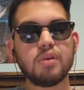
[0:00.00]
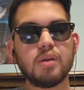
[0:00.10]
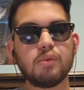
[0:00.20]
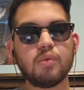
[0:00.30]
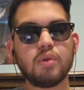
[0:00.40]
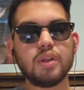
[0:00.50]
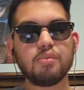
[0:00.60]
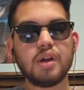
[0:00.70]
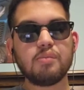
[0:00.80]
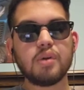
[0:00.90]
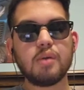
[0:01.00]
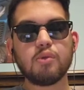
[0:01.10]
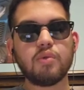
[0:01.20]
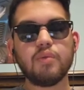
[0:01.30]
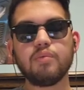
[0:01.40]
Bomber, the Brite
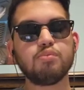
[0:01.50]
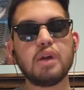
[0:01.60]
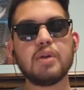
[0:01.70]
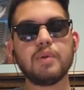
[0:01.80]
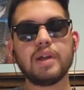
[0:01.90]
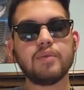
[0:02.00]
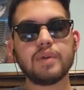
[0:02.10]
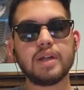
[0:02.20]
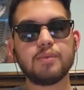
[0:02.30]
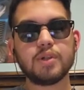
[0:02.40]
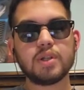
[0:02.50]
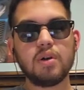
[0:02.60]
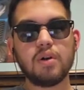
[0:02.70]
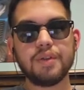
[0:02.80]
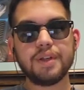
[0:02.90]
Bomber, bright raid or whatever it's
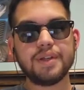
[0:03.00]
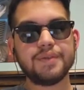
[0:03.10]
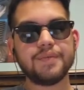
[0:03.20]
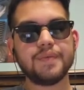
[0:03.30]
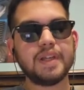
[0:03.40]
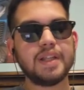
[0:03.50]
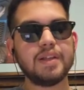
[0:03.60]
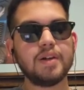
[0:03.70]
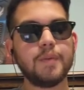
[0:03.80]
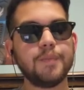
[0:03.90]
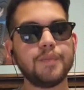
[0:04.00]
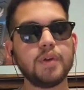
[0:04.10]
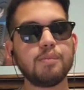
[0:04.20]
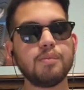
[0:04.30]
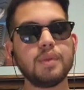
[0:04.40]
called and the,
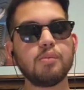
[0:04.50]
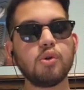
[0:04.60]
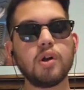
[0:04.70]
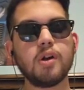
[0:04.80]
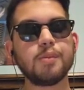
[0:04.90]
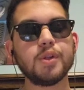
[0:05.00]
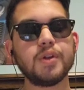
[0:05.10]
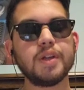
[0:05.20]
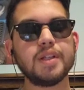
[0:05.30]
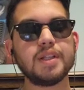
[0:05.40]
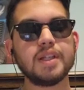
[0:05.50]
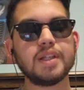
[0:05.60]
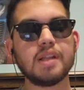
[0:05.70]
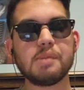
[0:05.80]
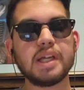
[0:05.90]
the, the more armored looking
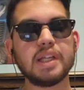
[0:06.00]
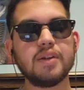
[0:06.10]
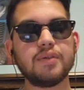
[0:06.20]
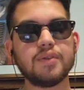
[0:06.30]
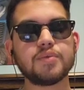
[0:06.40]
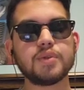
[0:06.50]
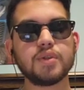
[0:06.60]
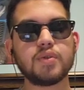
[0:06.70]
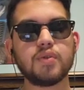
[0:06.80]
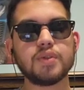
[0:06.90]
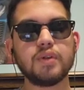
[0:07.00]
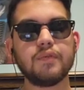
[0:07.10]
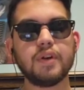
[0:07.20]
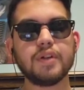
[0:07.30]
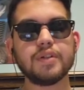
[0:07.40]
skin and the Magneto. Those ones are cool so
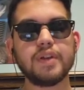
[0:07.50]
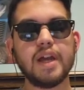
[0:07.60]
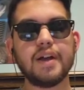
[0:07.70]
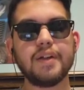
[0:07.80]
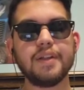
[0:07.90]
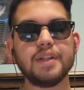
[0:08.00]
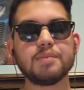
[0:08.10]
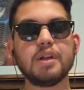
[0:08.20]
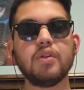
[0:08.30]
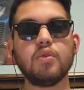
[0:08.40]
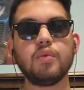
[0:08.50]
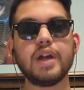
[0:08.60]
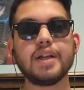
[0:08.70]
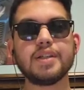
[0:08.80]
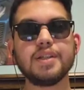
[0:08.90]
far. So yeah, that's my little
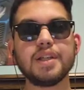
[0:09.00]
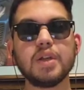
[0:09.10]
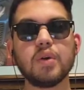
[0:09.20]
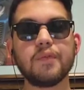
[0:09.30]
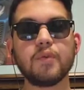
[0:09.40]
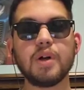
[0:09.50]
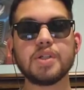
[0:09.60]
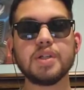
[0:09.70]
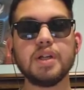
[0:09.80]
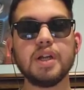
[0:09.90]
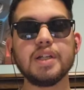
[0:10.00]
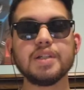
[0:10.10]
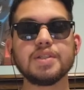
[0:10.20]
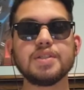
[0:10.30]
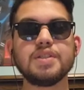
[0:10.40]
reaction. Thank you all for watching, and
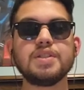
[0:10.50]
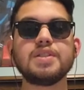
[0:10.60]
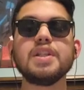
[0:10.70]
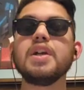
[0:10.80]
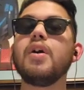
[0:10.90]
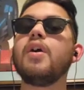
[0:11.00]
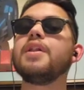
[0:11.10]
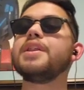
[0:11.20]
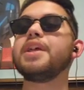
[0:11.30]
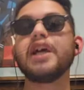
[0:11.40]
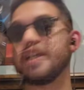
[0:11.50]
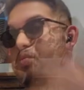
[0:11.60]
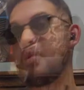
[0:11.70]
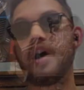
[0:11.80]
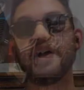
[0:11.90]
I'll see y'all in the
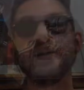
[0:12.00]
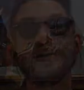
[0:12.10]
next one.